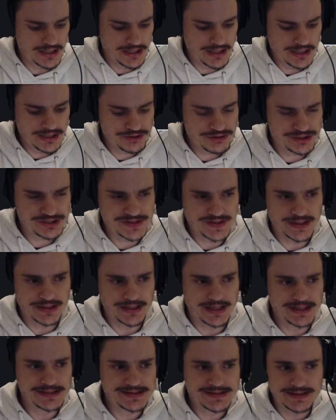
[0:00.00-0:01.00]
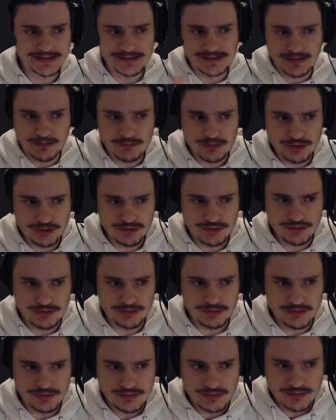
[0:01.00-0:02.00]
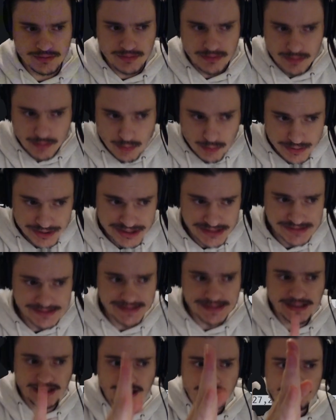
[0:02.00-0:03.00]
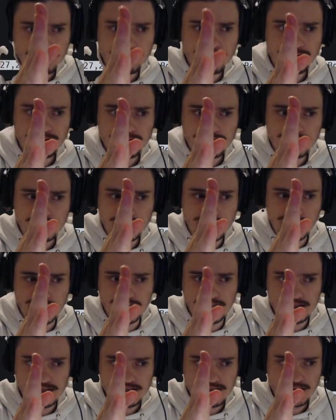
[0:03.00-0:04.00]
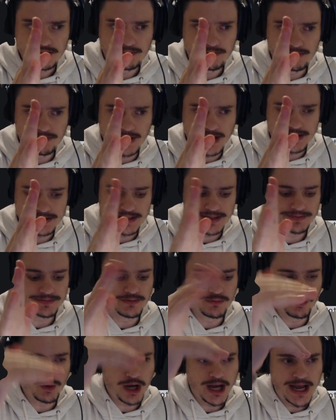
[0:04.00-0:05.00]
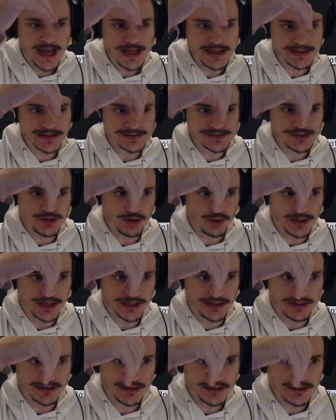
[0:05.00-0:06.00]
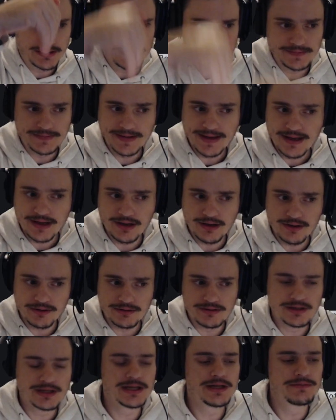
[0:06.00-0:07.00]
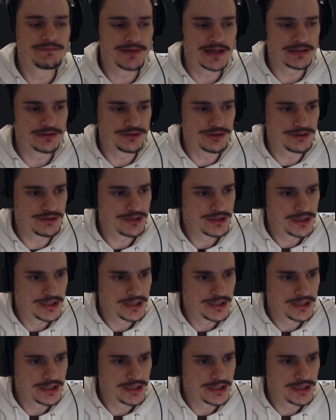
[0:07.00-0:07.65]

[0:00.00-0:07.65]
interesting is the W, which is the up key, and yet the Y is going down in value.